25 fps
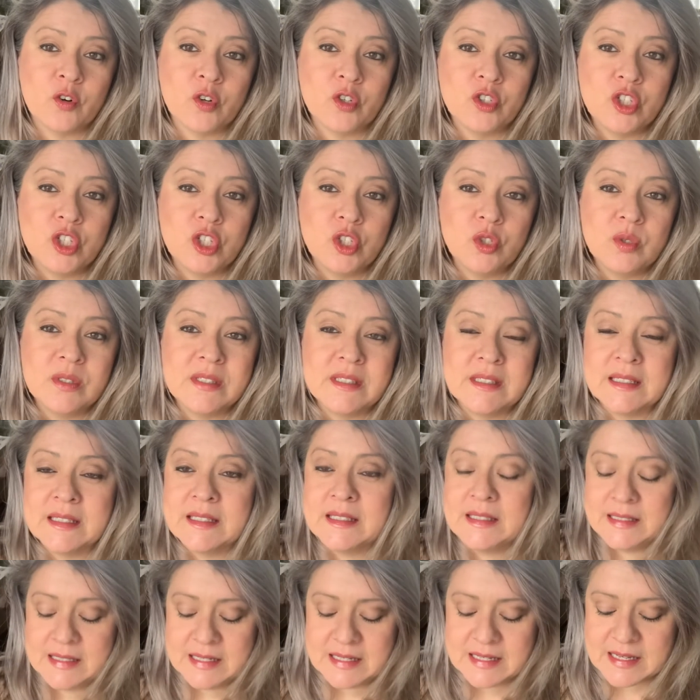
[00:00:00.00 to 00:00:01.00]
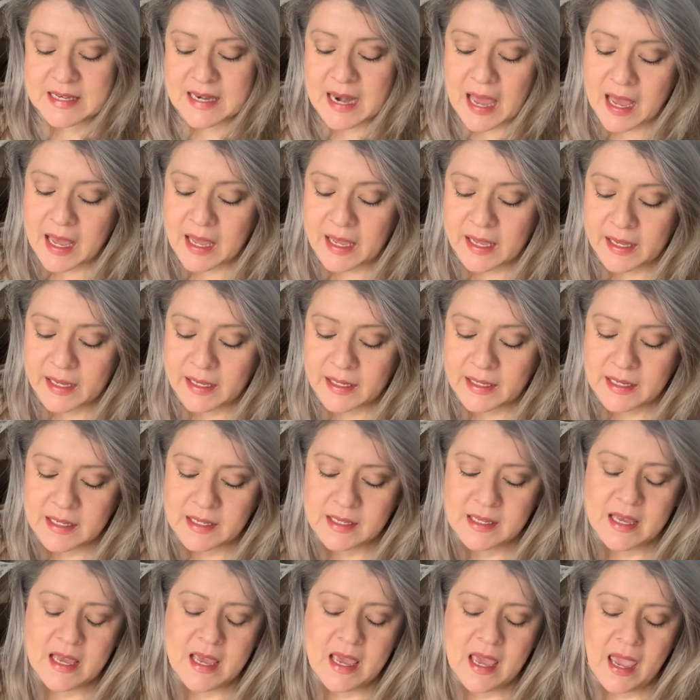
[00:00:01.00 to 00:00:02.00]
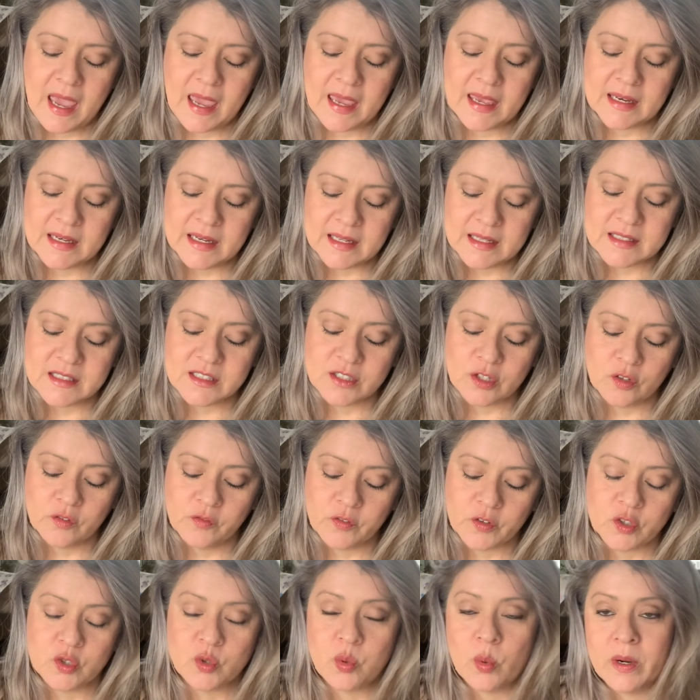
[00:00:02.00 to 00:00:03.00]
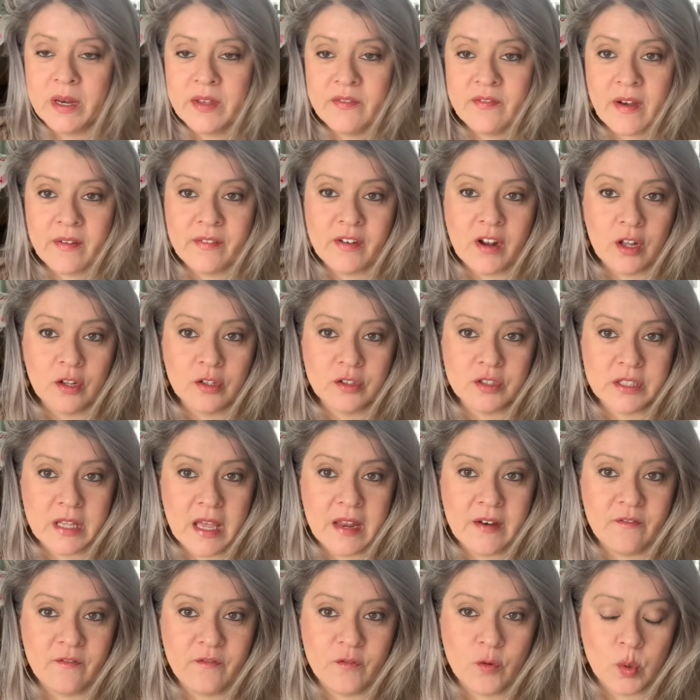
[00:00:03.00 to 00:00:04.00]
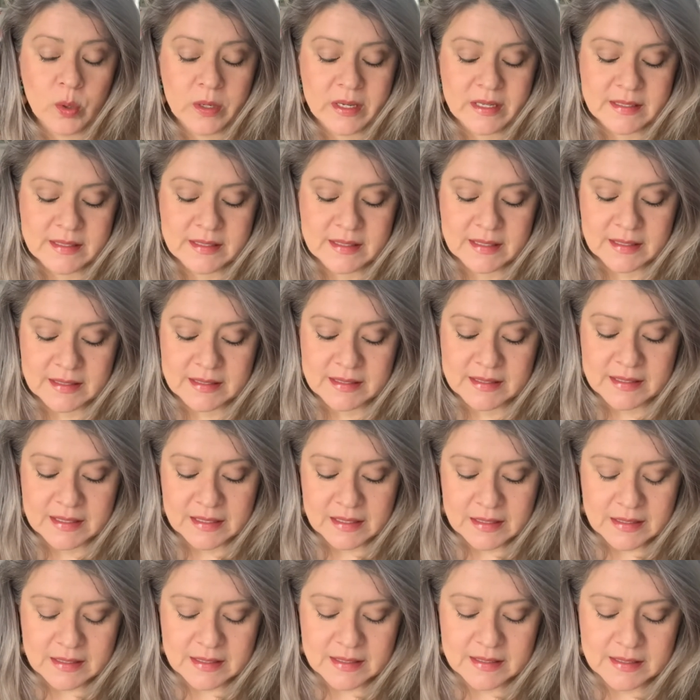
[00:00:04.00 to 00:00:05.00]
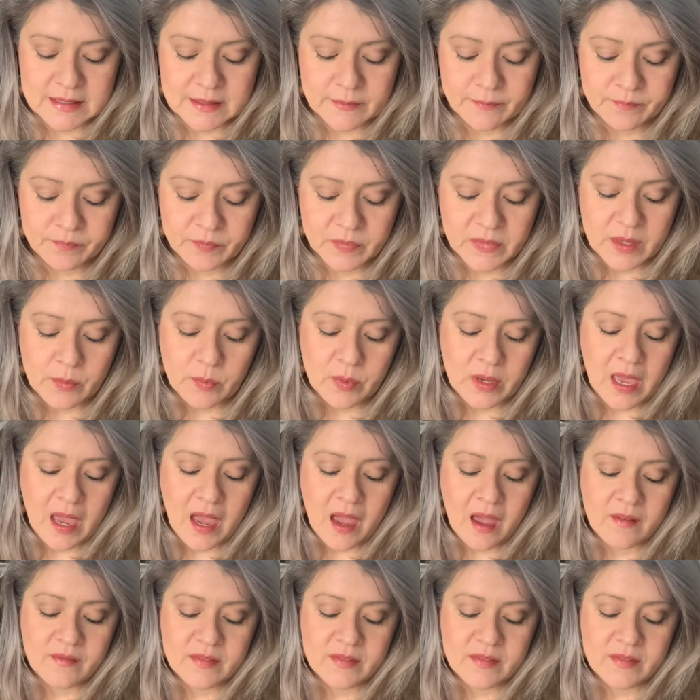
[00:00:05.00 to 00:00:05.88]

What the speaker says: $269 and it sold for $25.46. Then we have